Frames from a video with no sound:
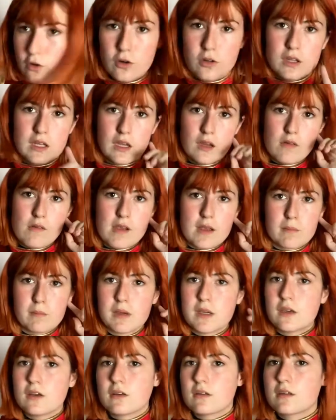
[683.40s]
or the earring
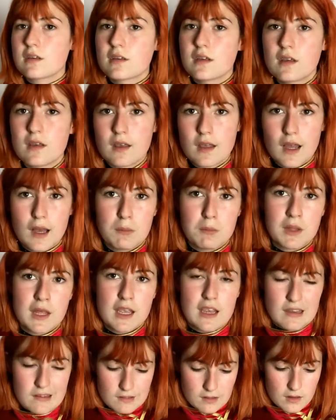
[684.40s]
because I'm
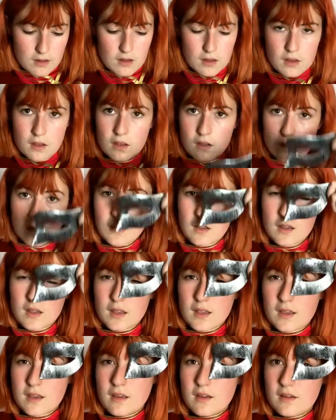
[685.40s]
lazy.
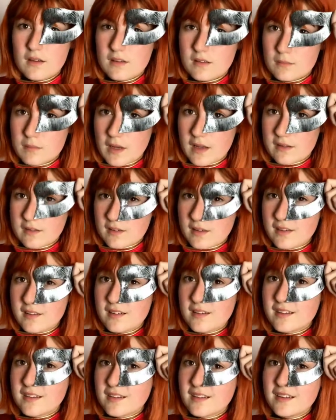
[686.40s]
Here you go, the mask.
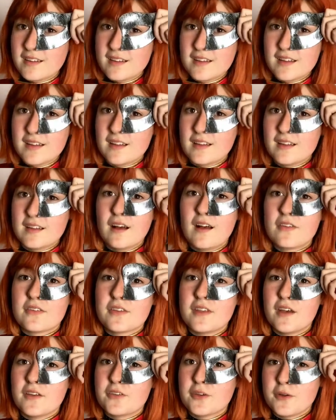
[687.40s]

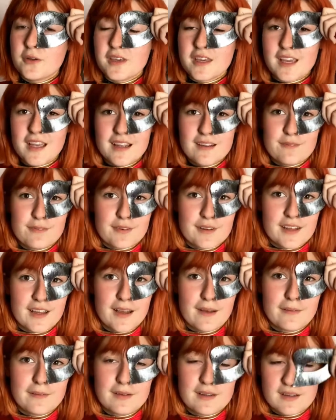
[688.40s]
That's all you're getting for
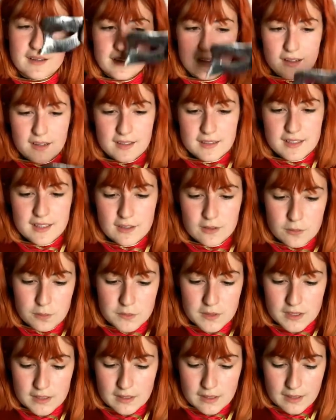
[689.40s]
now. I think it's
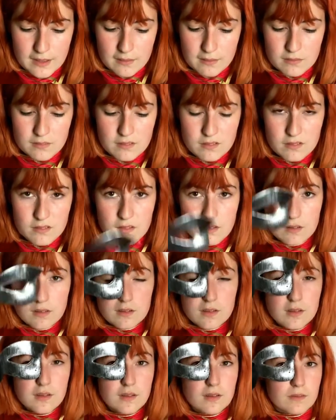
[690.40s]
upside down.
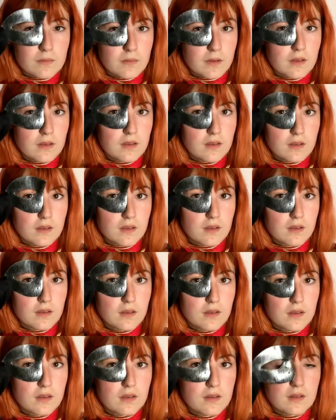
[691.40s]
Is it this way?
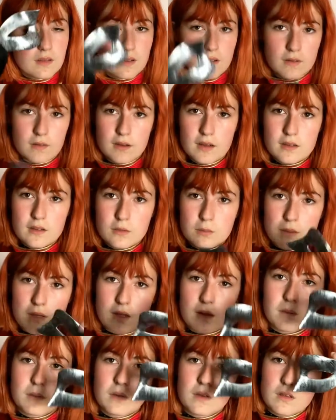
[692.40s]
No, it has to be
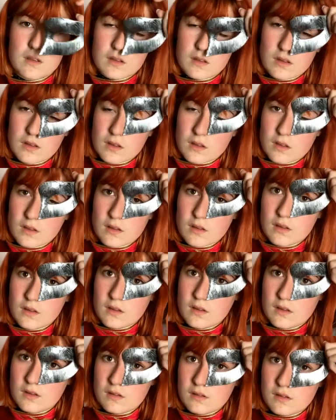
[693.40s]
that way.
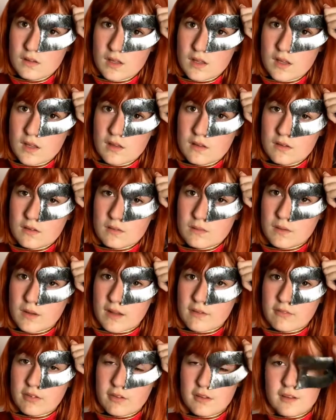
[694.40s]
Eh,
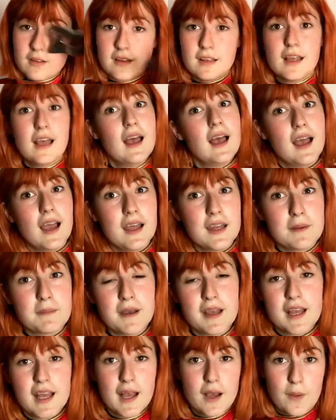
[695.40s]
whatever.
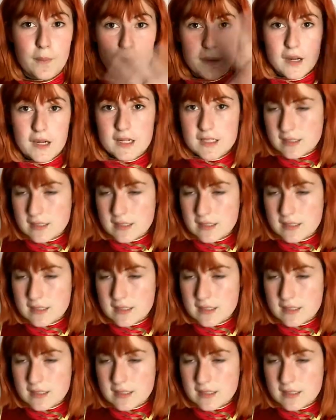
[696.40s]
Anyway, we're going to